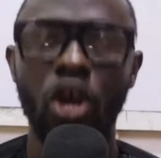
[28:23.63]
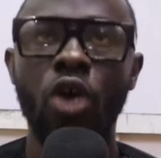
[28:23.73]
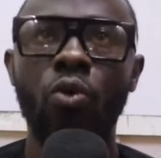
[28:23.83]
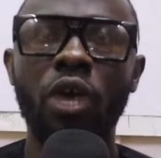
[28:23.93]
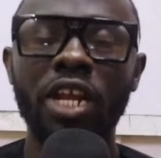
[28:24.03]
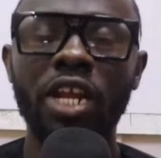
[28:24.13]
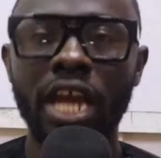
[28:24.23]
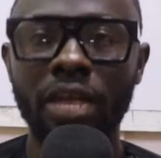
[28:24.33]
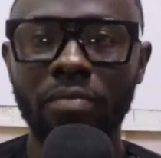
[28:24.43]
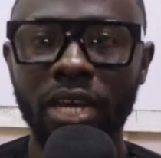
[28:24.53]
What it then
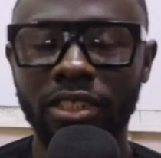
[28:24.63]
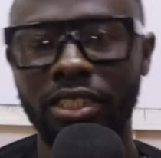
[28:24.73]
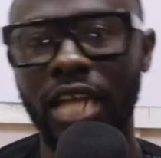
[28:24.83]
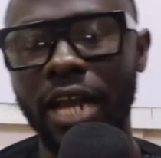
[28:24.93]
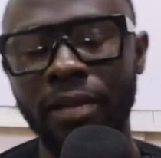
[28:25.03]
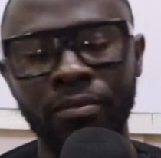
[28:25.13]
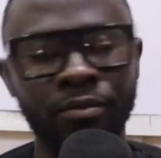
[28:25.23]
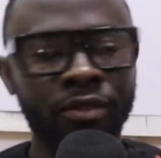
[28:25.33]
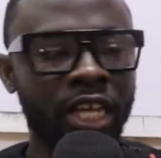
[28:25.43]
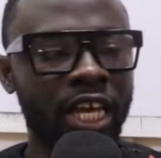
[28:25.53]
means is that
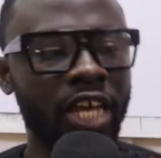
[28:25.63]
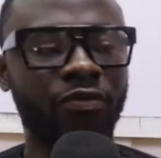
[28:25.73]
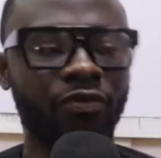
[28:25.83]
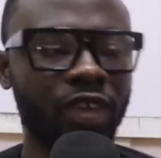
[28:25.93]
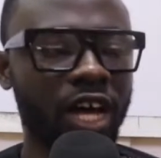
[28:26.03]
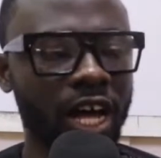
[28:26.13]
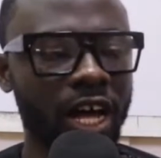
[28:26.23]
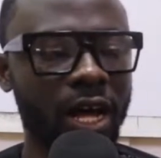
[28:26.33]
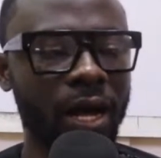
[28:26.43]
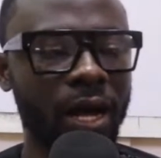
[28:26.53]
if
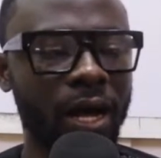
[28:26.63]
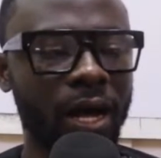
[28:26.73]
uh,